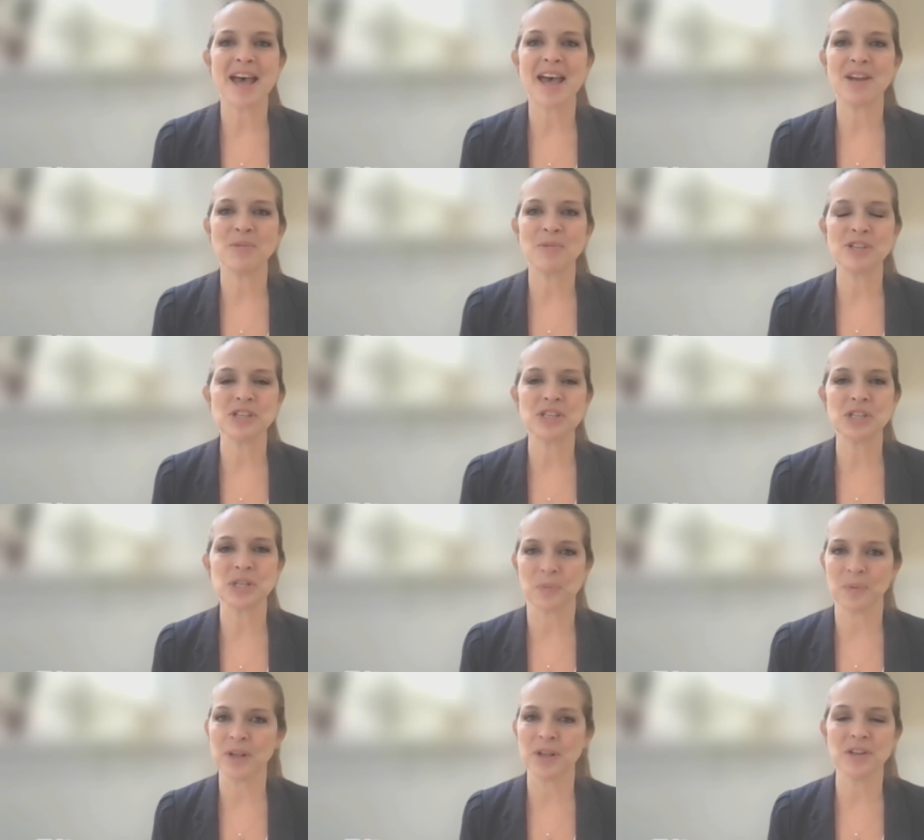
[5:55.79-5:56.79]
And we're just
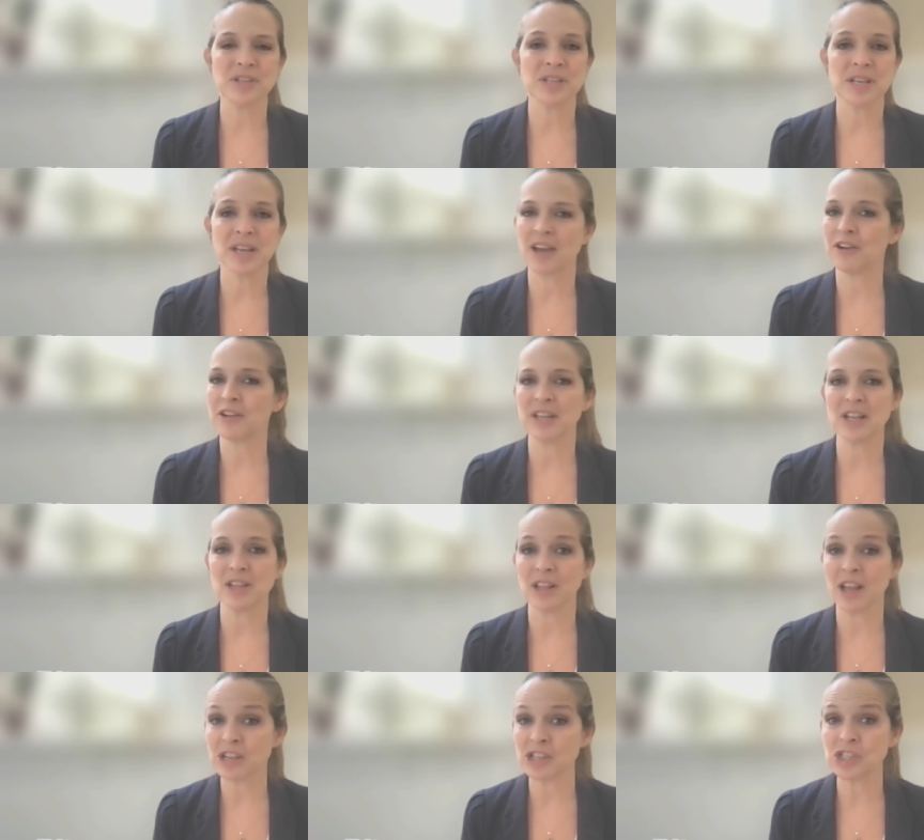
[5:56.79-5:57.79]
thrilled to not only
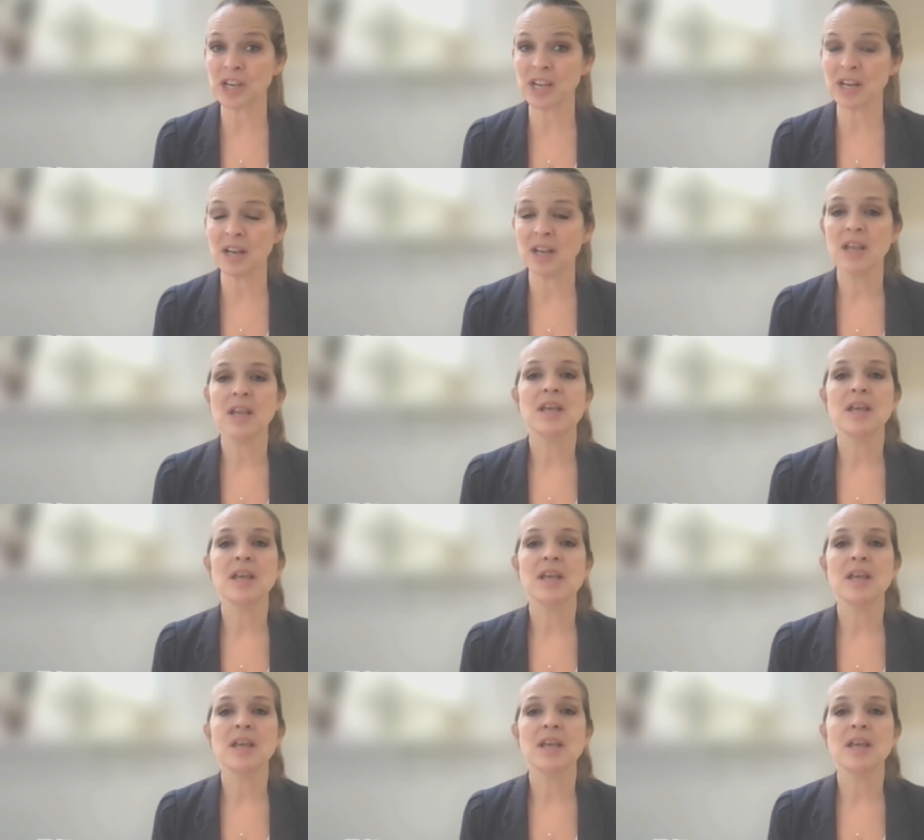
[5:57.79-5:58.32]
launch it,